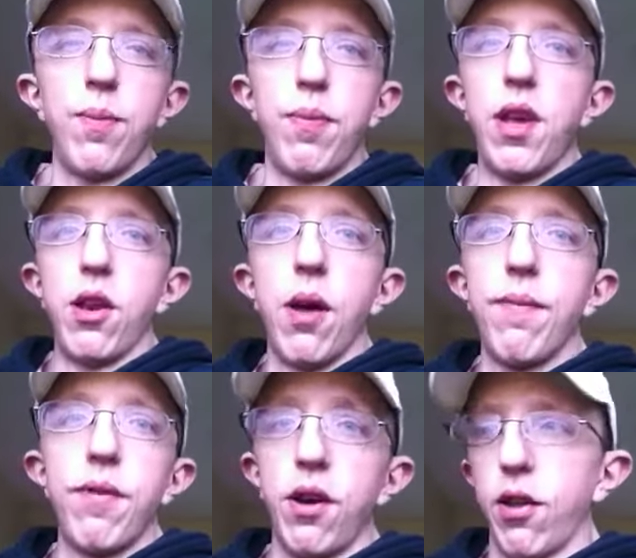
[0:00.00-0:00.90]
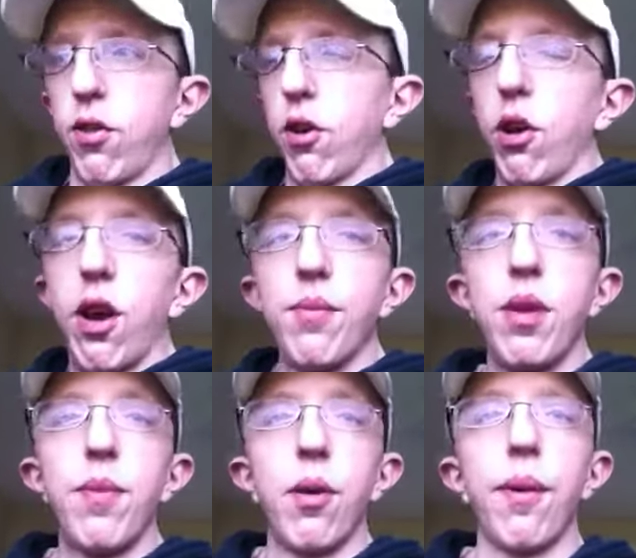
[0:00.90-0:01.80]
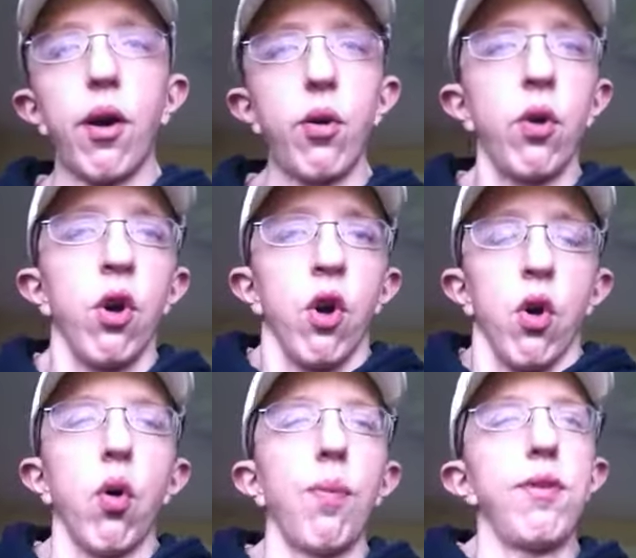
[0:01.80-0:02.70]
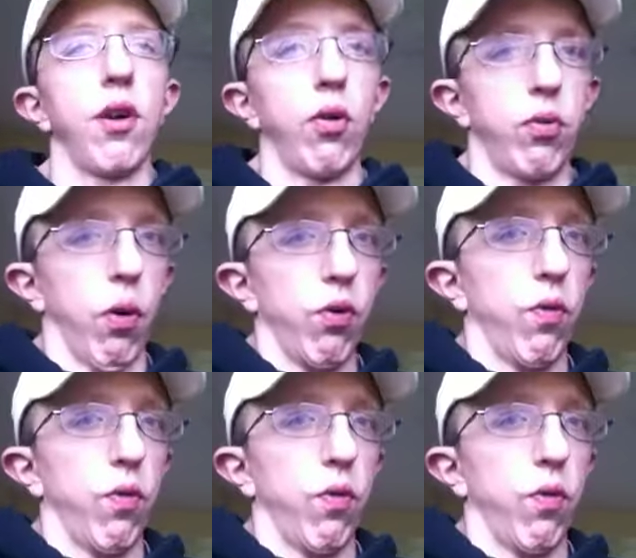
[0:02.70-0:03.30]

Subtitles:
be a dumb fuck and suck on an empty beer bottle, or be a gross